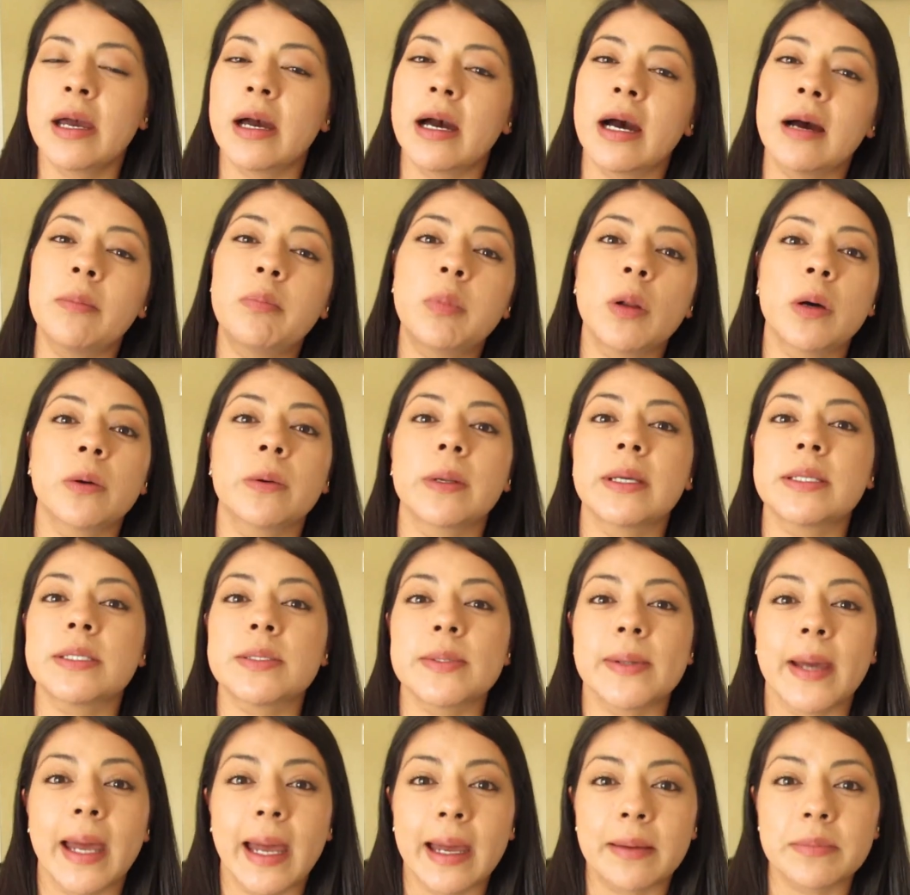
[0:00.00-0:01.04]
upload it
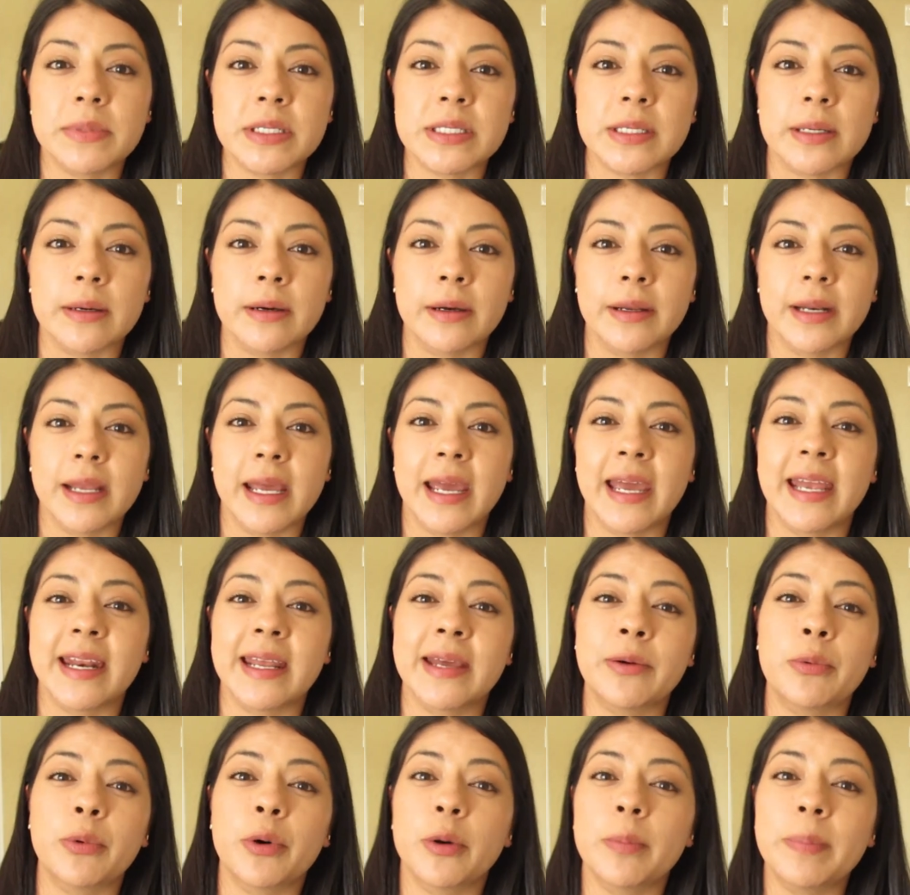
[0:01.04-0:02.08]
to Amazon, and
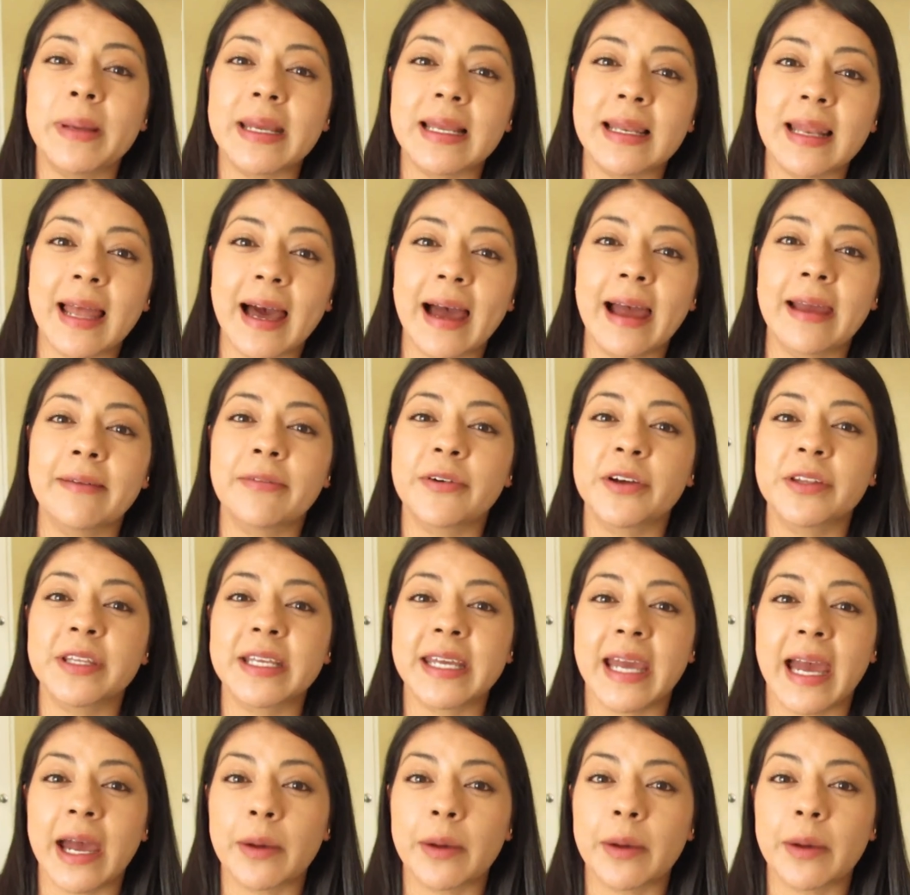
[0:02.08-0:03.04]
it will be live on the